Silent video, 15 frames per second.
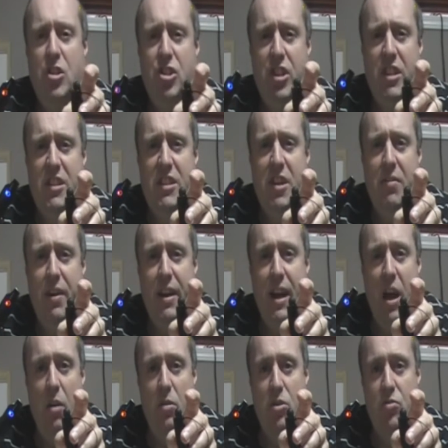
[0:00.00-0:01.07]
as you can see right
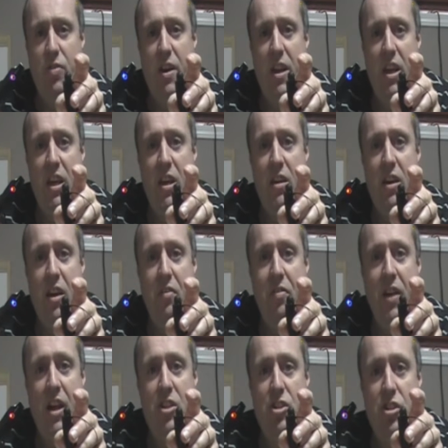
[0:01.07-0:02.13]
now, it's ready and
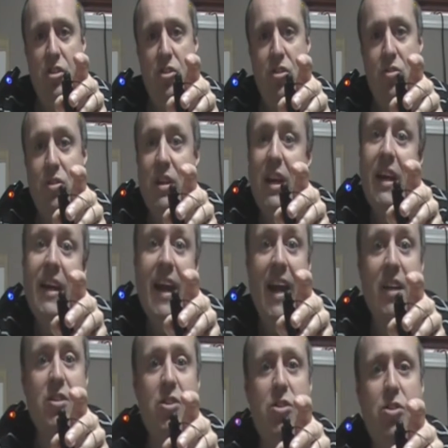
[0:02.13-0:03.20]
flashing to
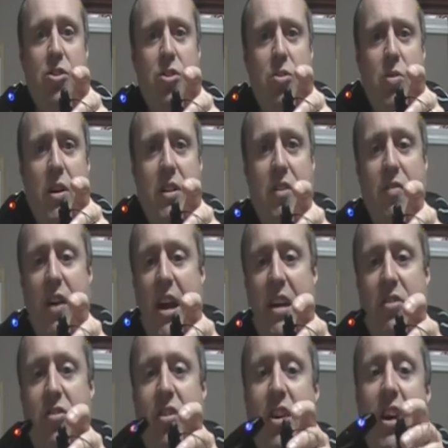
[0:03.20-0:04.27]
connect to a
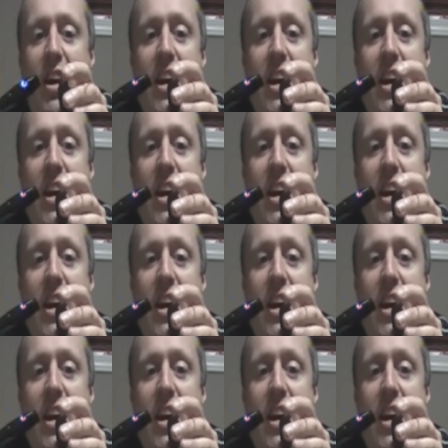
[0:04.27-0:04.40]
device.